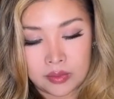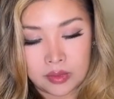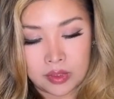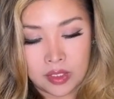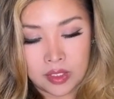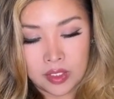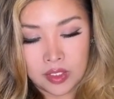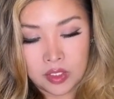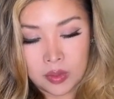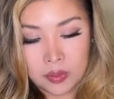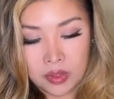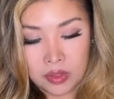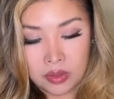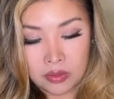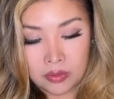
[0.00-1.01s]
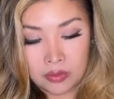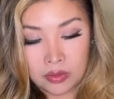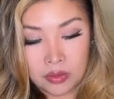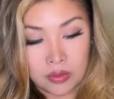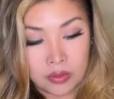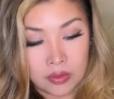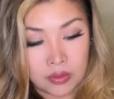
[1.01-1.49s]
This is beautiful.
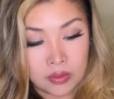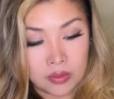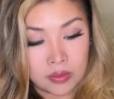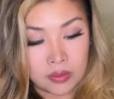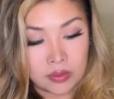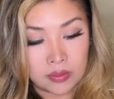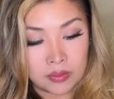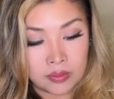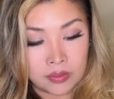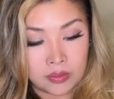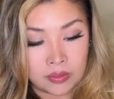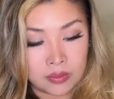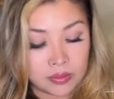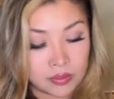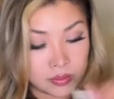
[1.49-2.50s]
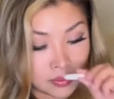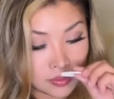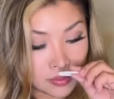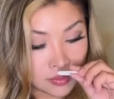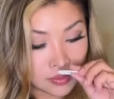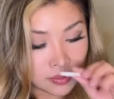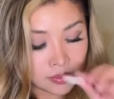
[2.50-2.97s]

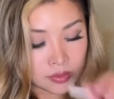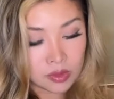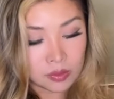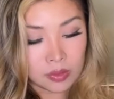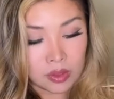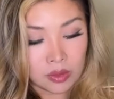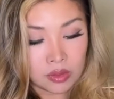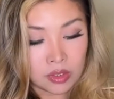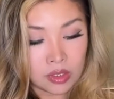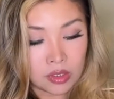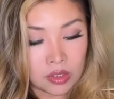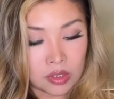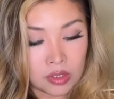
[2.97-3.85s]
Now good.